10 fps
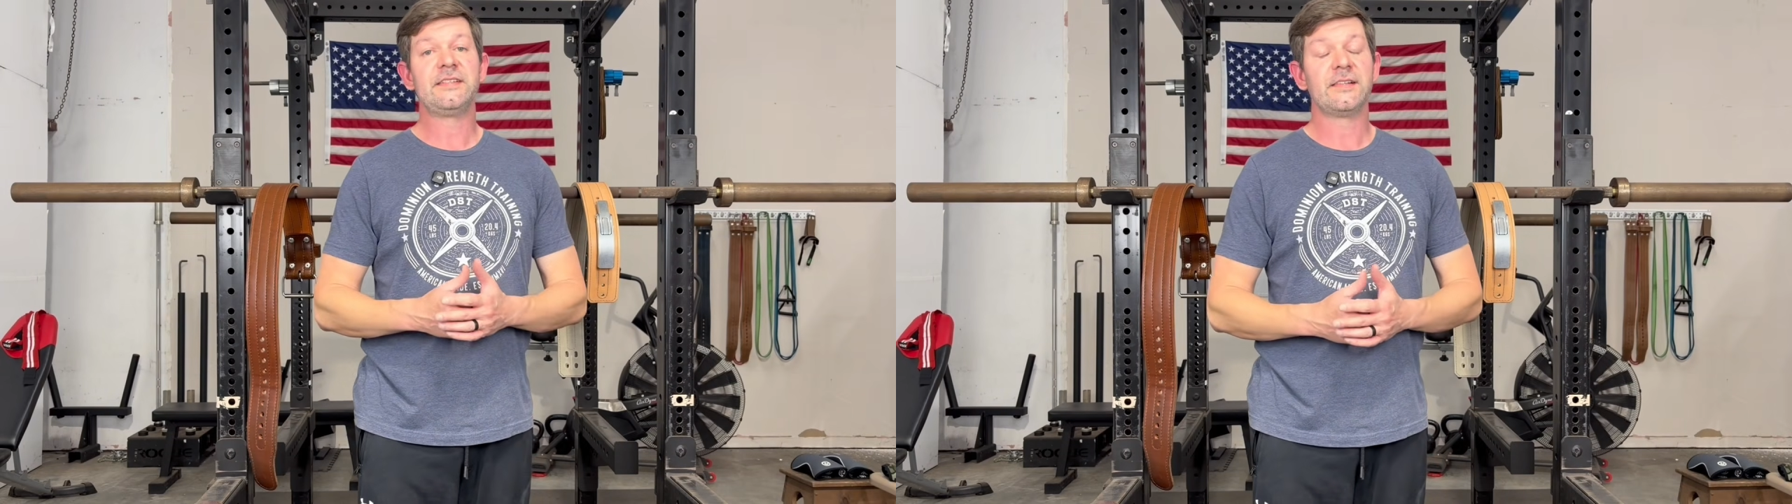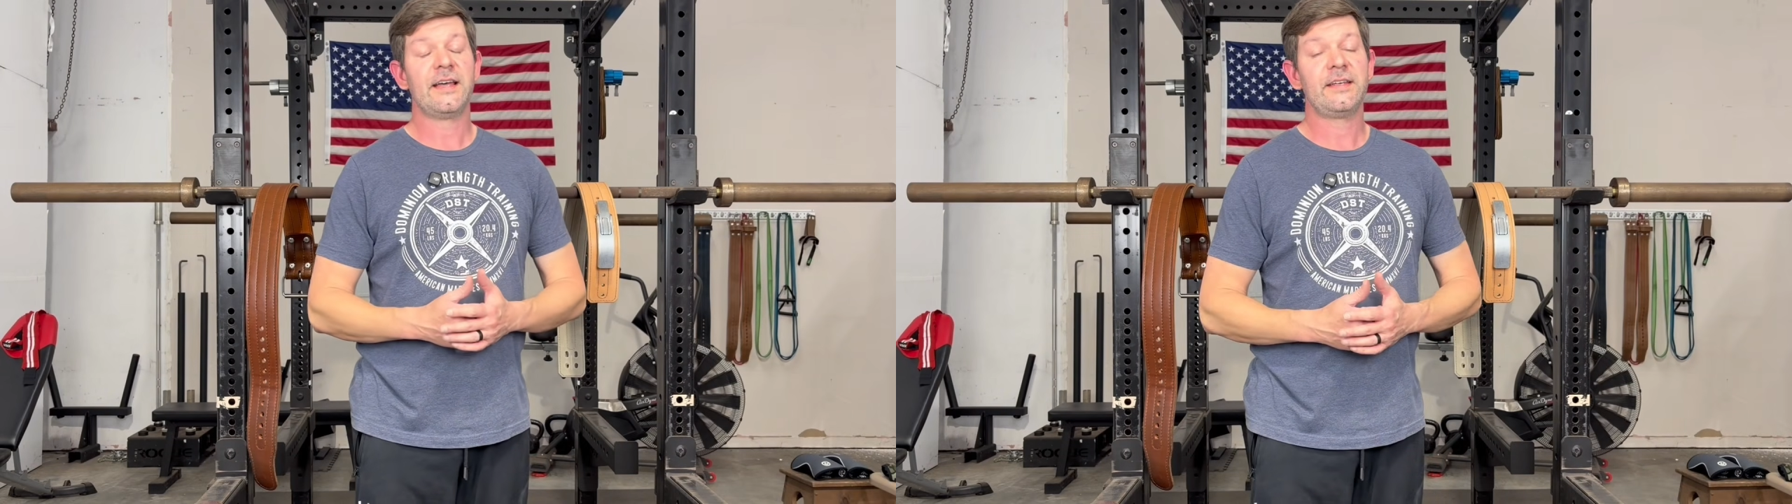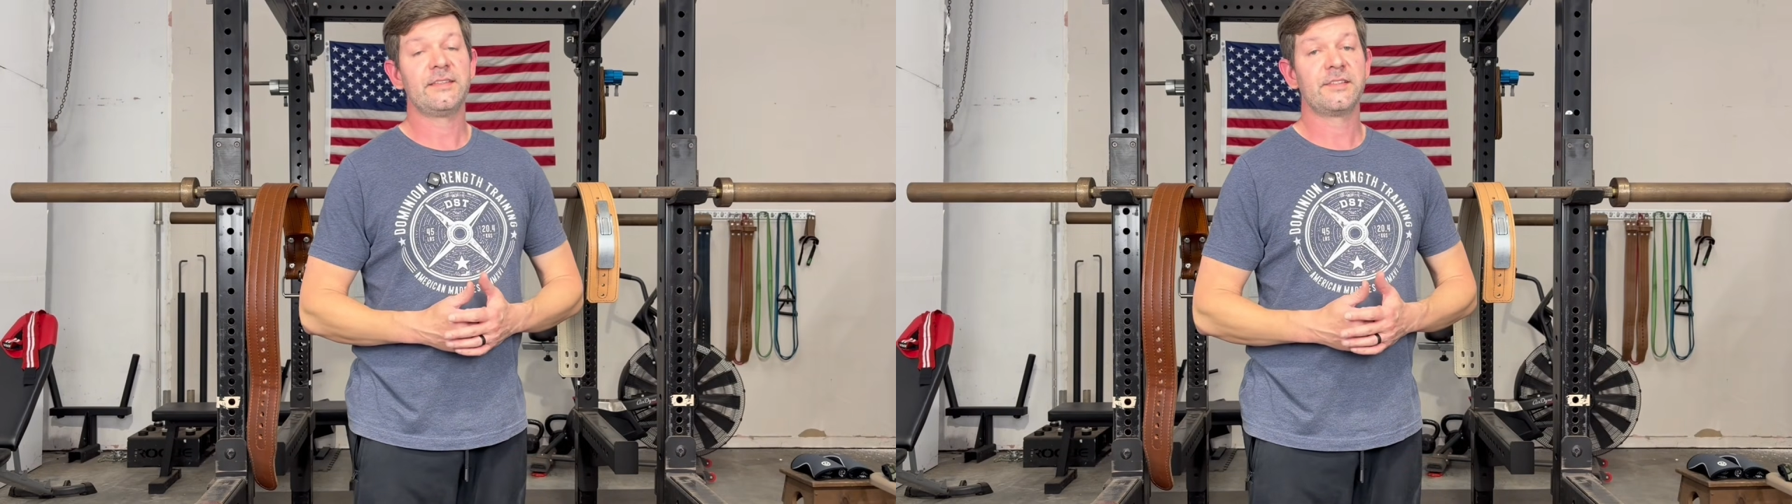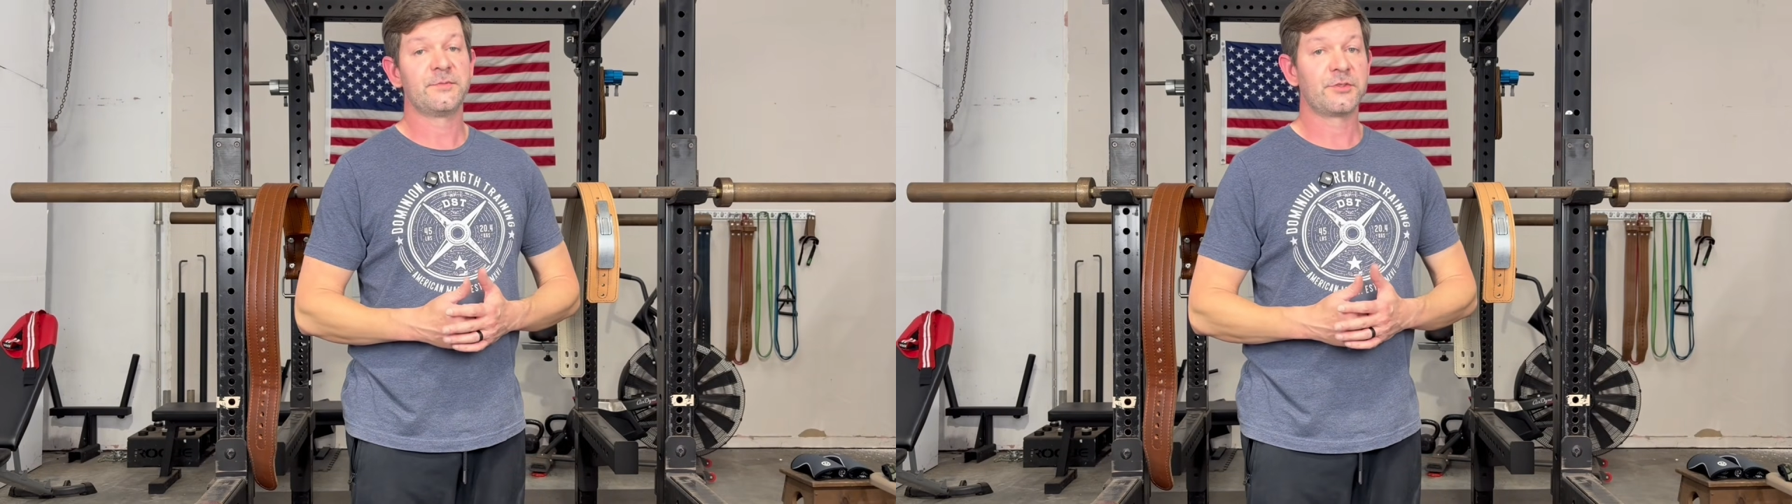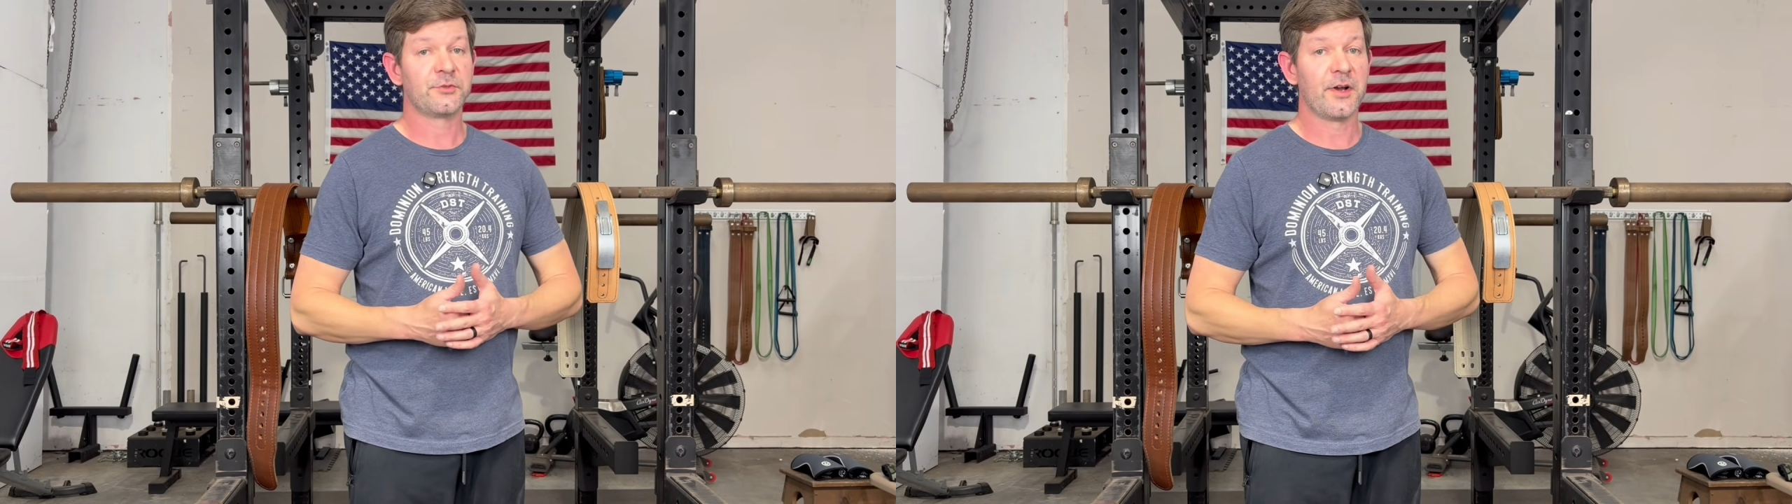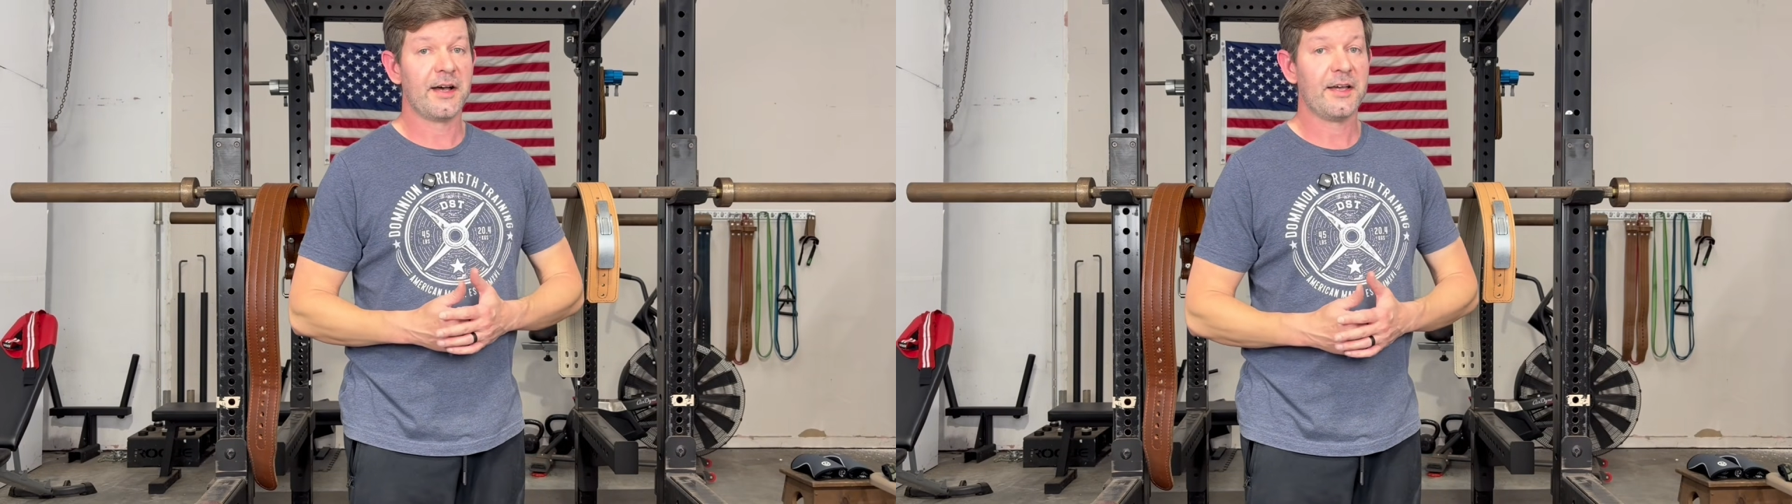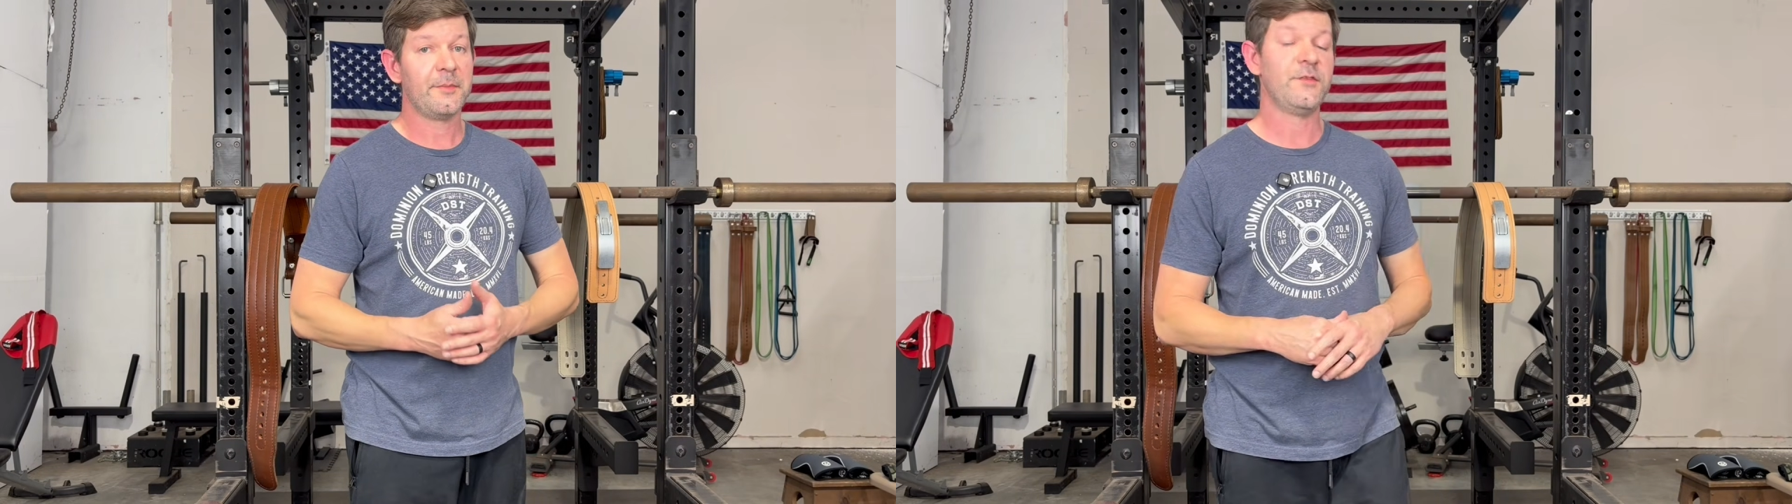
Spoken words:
like and subscribe.